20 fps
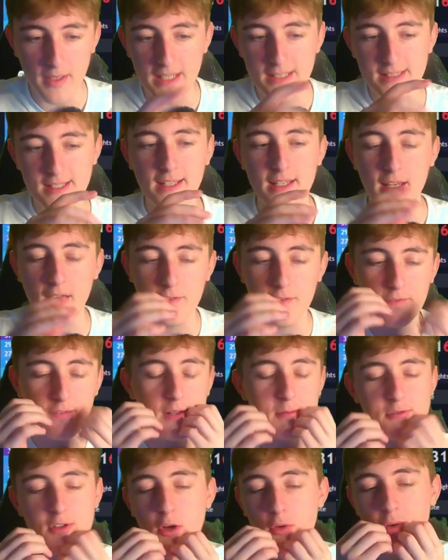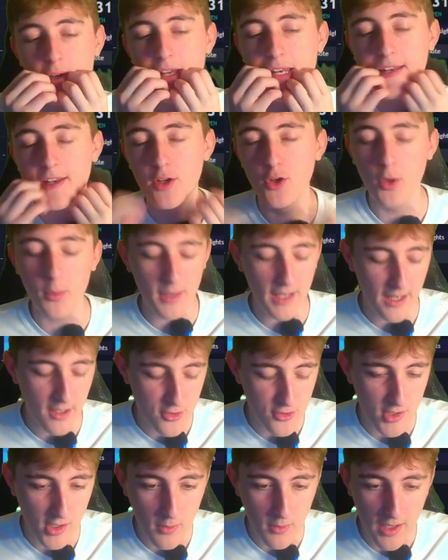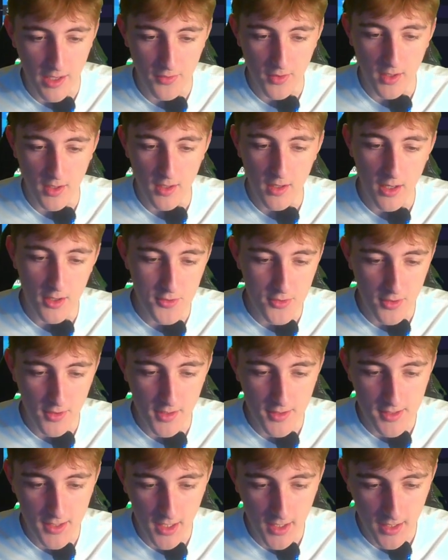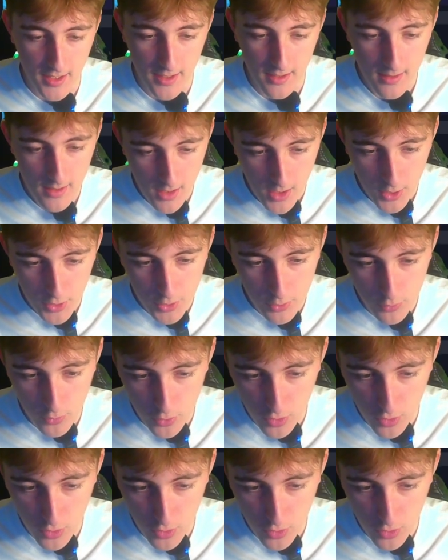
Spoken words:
is like a flip. So in a normal anchor trigger wave, I'll draw it on the side here. You